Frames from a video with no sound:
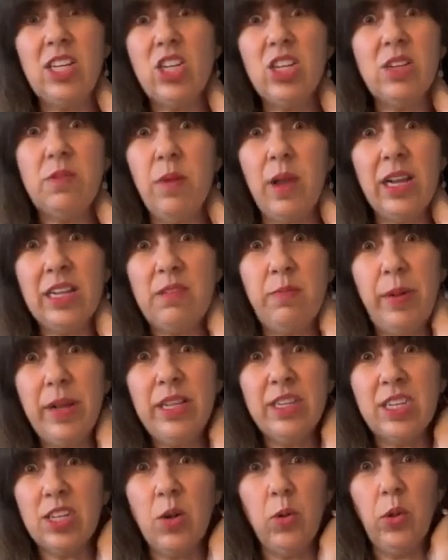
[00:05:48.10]
it's just, it's
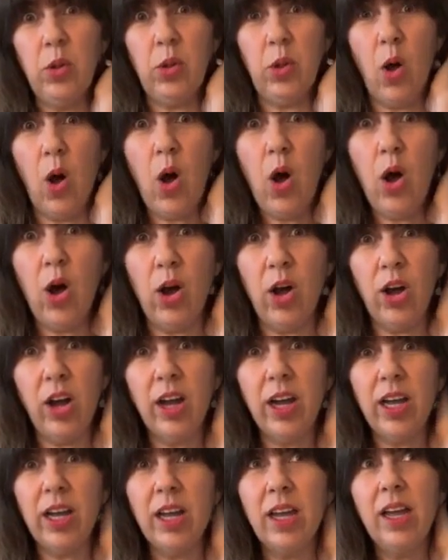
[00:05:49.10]
been so
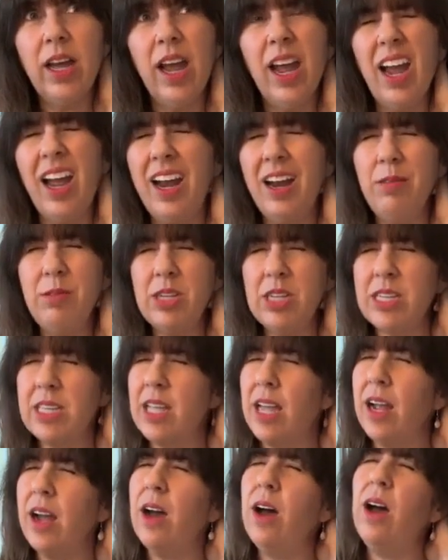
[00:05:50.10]
long. And I'm
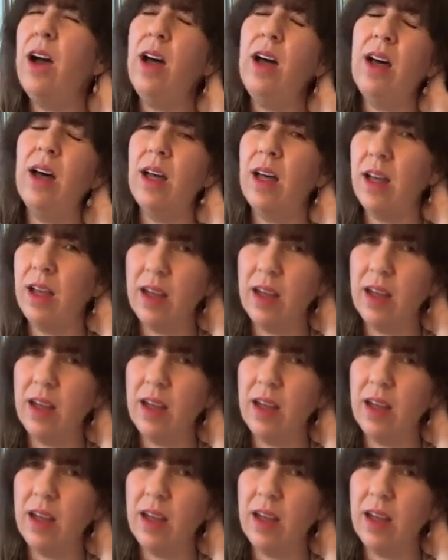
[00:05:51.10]
just like, oh,